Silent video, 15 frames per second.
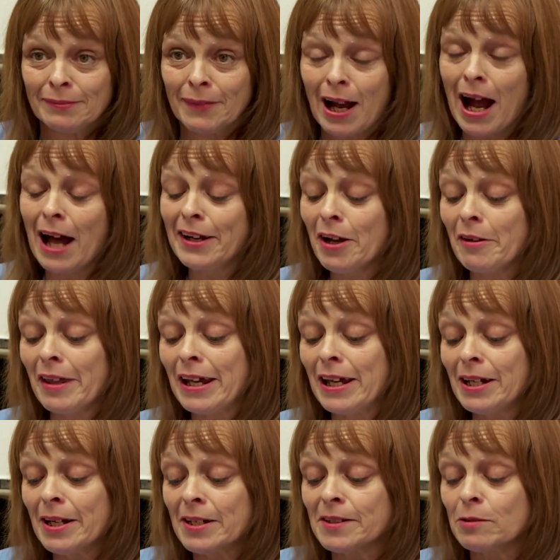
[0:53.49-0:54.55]
So when was the last
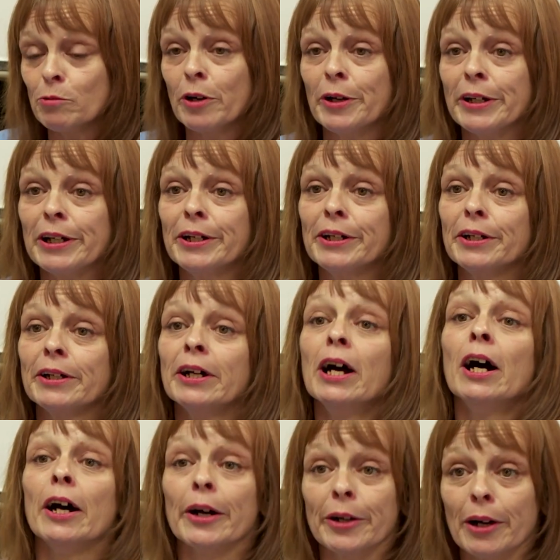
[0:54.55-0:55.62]
time you talked to him? He not work here.
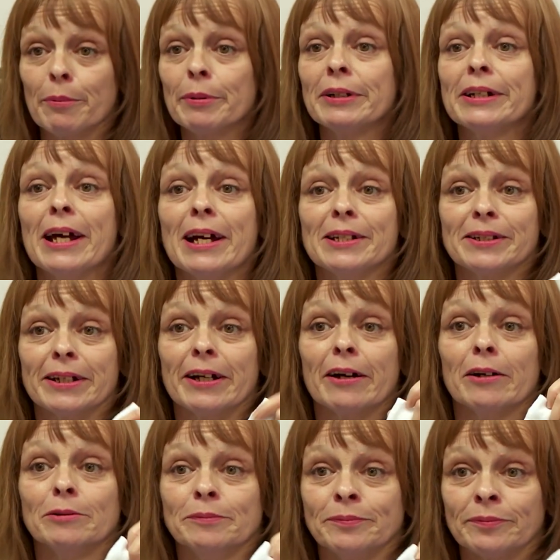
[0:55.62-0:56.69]
A couple of days
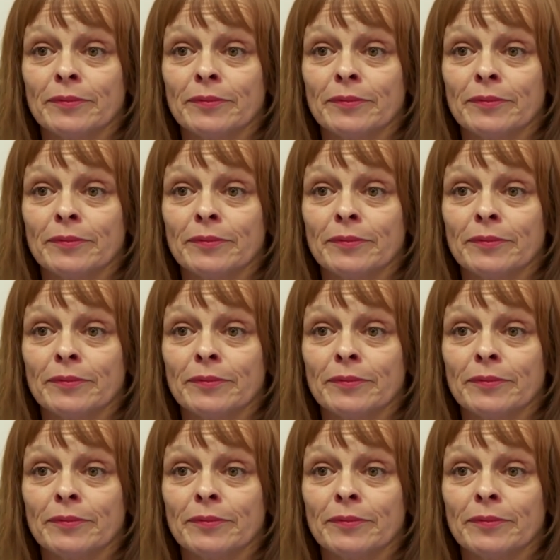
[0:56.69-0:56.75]
ago